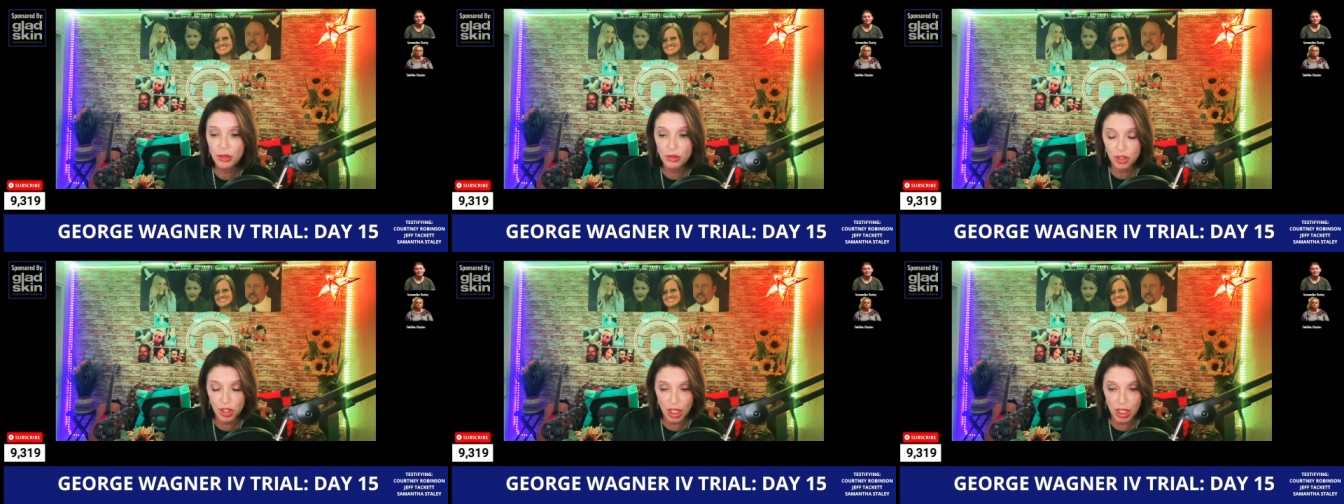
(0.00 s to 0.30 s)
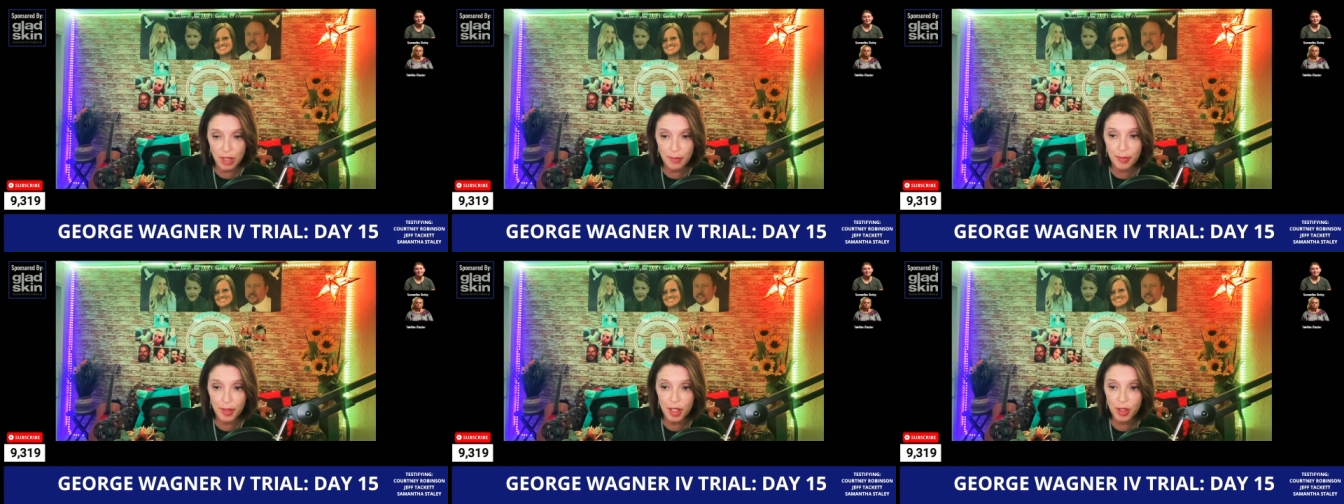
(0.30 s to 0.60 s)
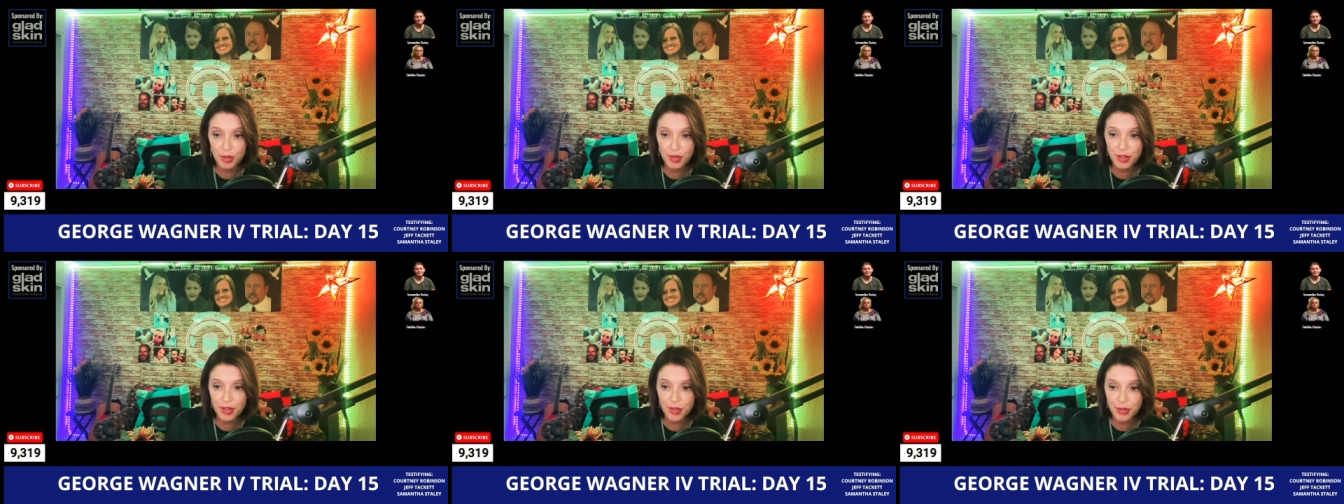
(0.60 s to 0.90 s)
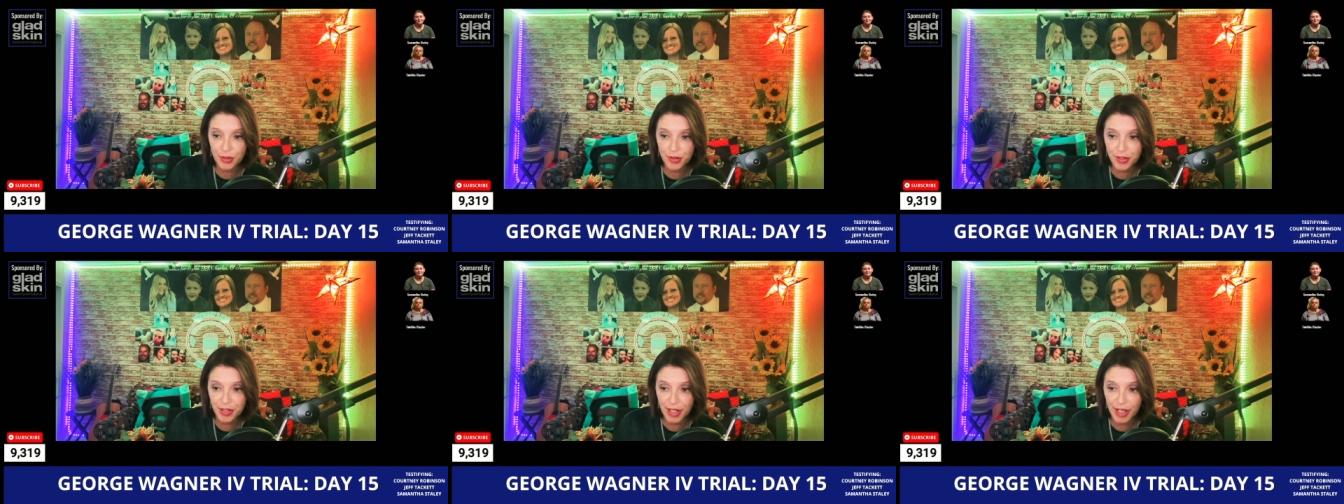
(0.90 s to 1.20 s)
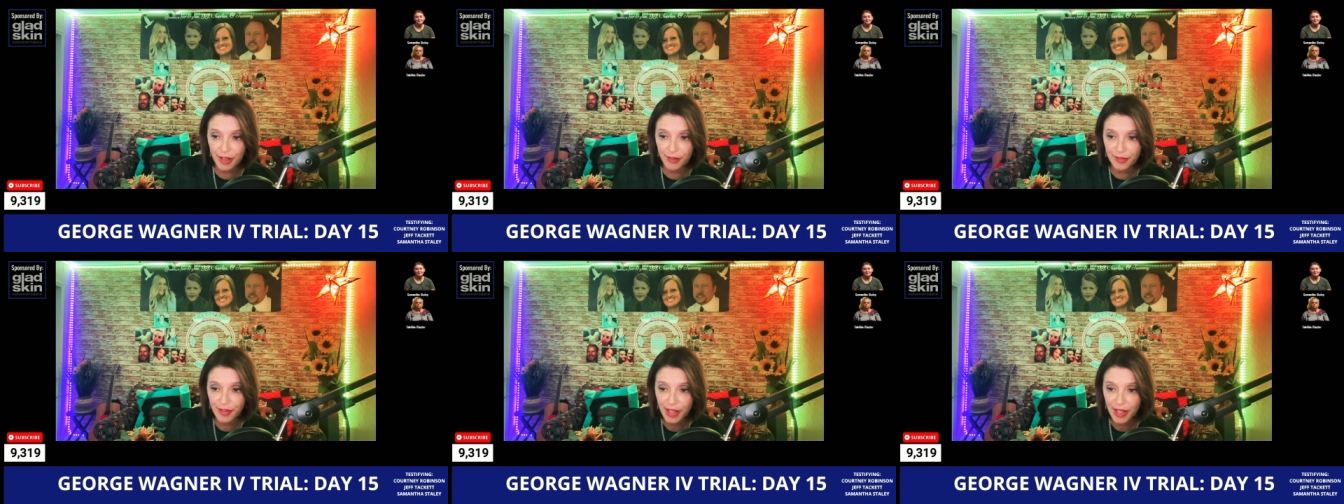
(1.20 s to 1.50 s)
she composes
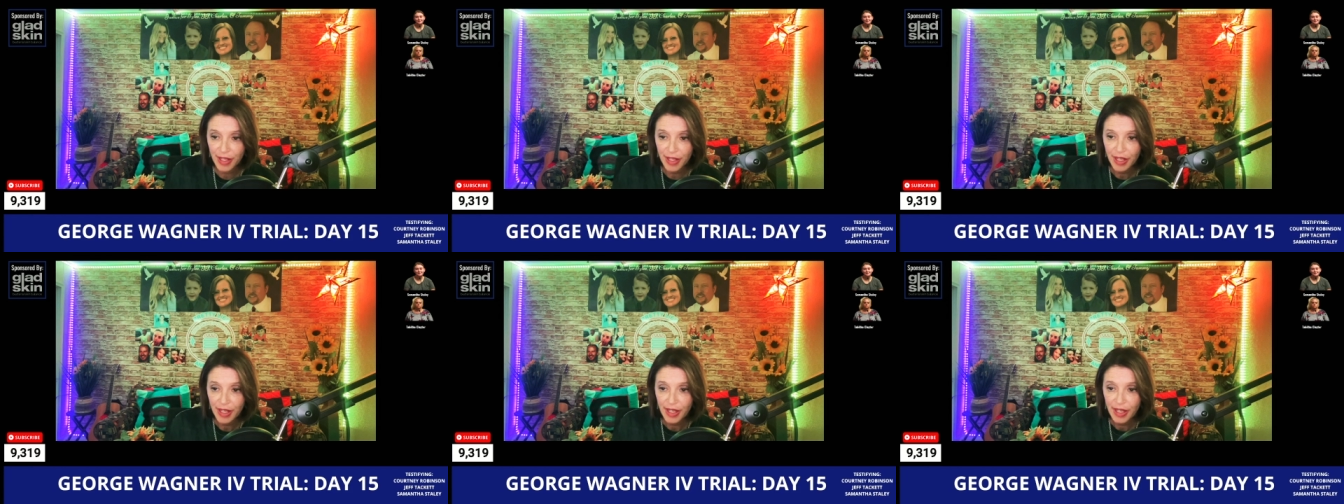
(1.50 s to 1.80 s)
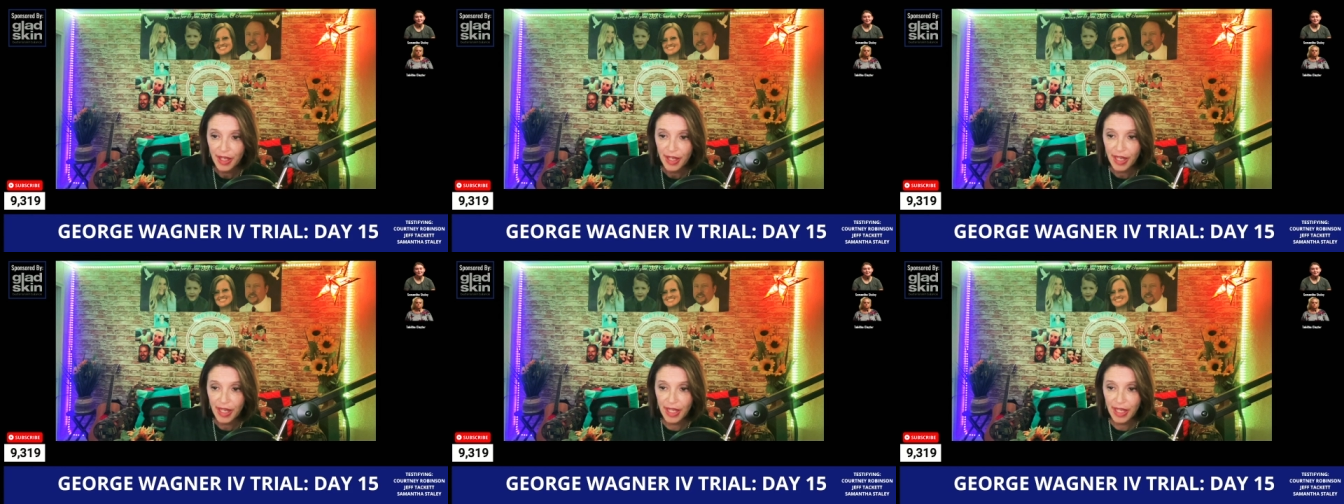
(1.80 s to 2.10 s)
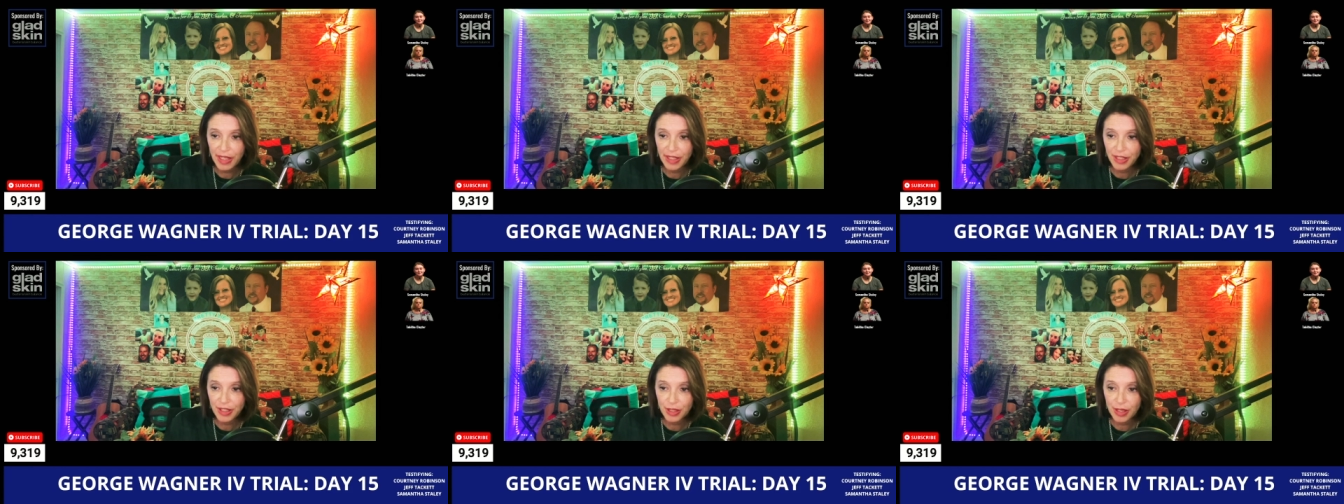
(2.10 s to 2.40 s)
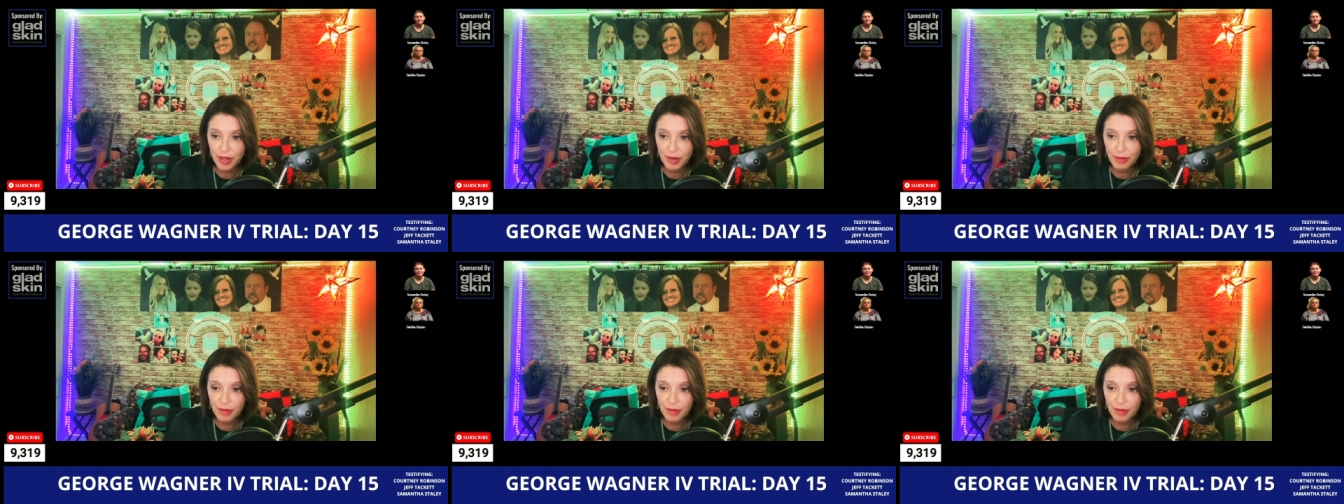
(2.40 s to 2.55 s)
herself and